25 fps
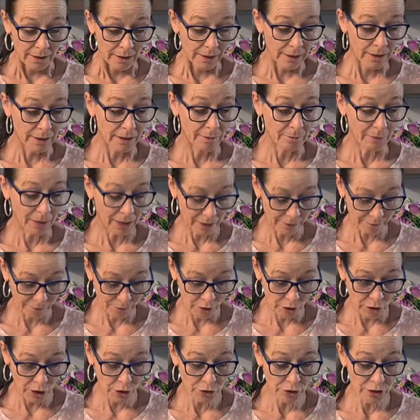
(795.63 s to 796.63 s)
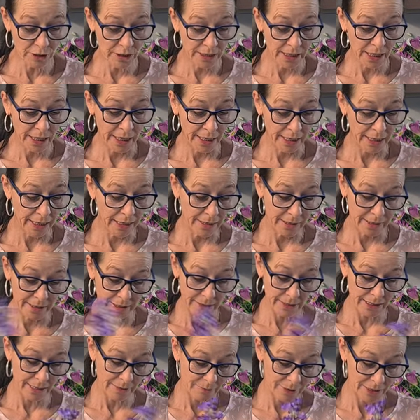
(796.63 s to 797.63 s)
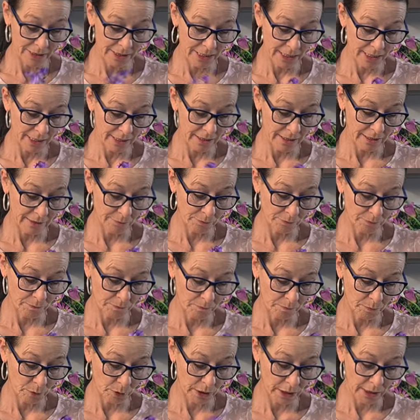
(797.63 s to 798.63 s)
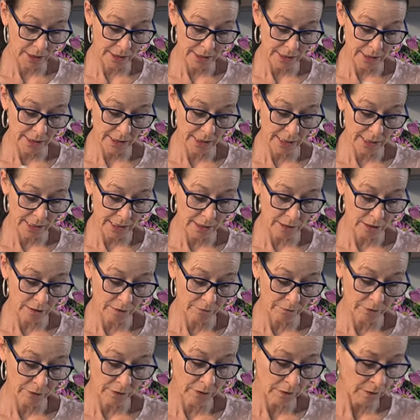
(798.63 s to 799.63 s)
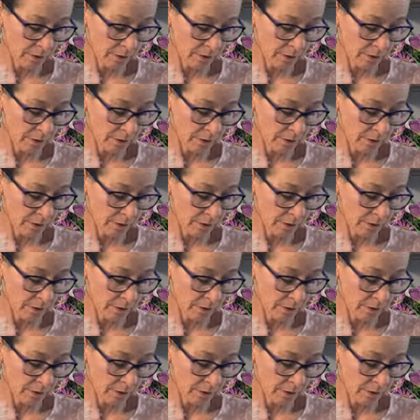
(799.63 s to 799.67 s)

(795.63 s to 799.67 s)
I've gone and taken, let me take the price tag off.